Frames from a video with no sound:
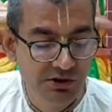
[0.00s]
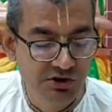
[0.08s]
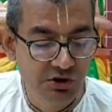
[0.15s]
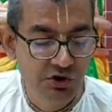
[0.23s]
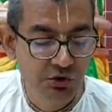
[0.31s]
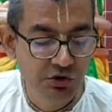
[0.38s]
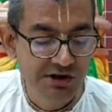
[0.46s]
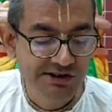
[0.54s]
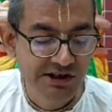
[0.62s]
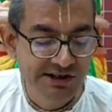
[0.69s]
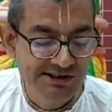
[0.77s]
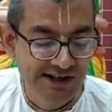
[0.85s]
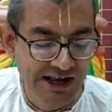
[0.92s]
So
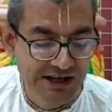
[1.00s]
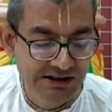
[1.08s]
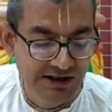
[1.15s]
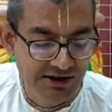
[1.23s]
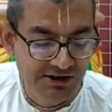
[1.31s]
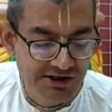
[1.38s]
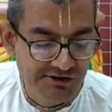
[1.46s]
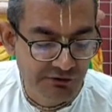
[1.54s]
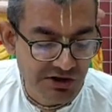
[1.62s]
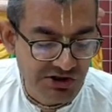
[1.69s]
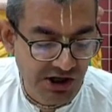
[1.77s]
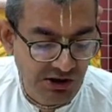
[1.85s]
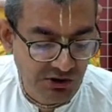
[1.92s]
Yudhishthira is saying that this
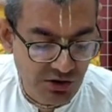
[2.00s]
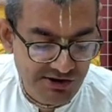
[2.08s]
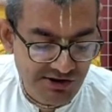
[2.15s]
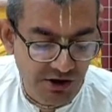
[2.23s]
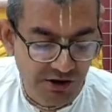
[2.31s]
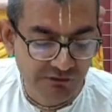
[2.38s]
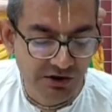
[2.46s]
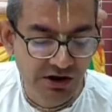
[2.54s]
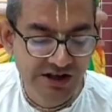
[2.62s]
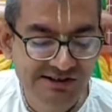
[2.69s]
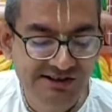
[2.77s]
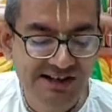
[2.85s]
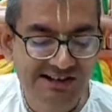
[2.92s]
Vrishketu, the son of
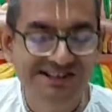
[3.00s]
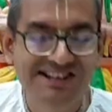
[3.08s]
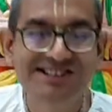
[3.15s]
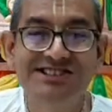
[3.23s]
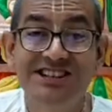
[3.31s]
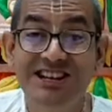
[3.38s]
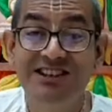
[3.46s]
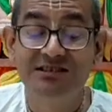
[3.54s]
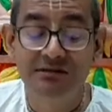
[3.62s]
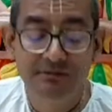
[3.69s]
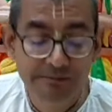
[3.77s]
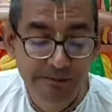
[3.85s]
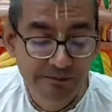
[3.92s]
is just
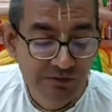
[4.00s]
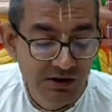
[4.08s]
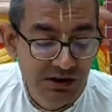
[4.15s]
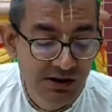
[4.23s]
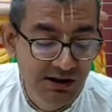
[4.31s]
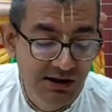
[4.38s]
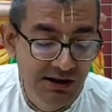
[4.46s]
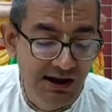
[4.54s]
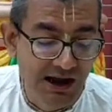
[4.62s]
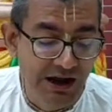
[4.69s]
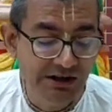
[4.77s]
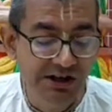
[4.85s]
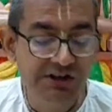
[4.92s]
16,
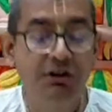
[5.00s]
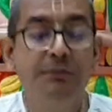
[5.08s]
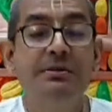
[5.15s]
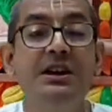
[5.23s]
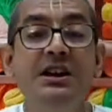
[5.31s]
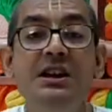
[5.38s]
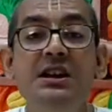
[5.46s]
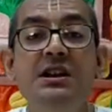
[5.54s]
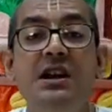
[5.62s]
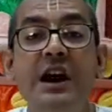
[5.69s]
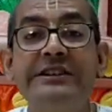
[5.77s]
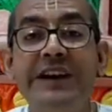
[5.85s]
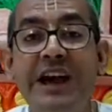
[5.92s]
and it will be
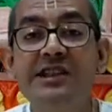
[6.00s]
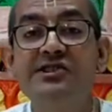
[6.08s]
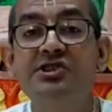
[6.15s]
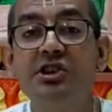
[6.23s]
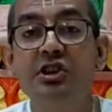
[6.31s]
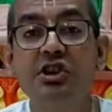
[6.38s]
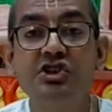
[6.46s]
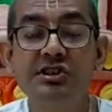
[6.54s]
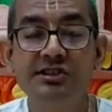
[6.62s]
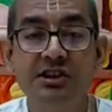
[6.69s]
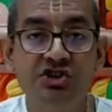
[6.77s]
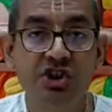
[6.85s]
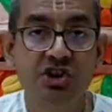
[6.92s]
against the
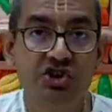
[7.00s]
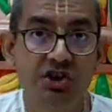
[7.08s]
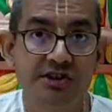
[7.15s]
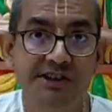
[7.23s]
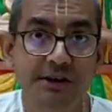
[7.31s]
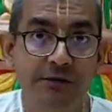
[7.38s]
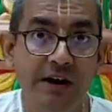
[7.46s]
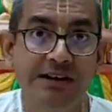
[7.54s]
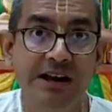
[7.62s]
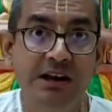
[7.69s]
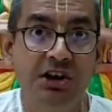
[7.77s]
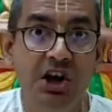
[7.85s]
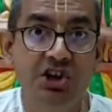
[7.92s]
religious injunctions if I
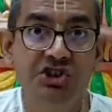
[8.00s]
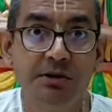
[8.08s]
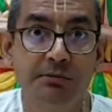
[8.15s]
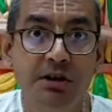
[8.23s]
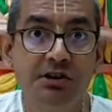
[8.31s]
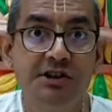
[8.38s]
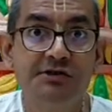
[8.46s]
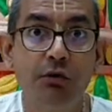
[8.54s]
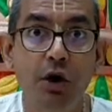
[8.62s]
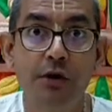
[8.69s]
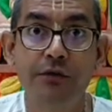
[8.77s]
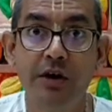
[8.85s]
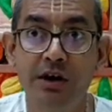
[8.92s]
engage him in this
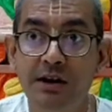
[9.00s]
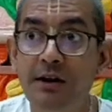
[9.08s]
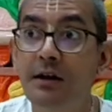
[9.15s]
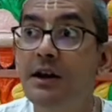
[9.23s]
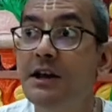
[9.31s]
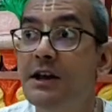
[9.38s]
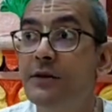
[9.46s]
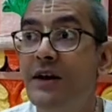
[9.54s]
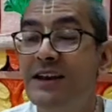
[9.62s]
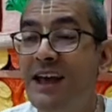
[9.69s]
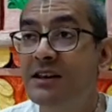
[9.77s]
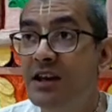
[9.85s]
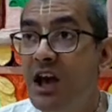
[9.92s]
warfare, if I
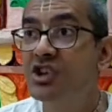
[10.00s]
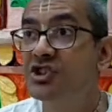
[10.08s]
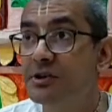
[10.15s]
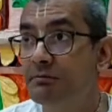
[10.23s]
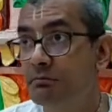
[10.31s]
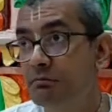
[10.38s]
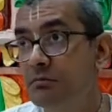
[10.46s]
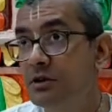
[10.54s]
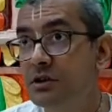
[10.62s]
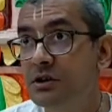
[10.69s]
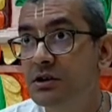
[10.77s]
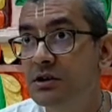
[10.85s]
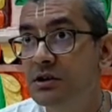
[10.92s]
engage him
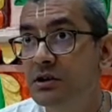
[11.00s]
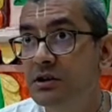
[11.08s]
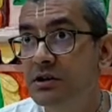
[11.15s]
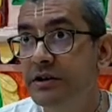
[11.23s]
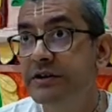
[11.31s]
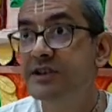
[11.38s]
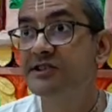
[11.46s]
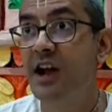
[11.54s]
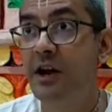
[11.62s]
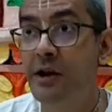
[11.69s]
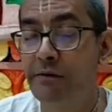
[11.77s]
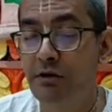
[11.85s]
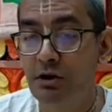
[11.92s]
in this
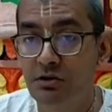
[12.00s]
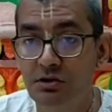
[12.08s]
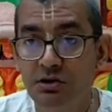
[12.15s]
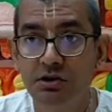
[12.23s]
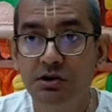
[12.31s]
endeavor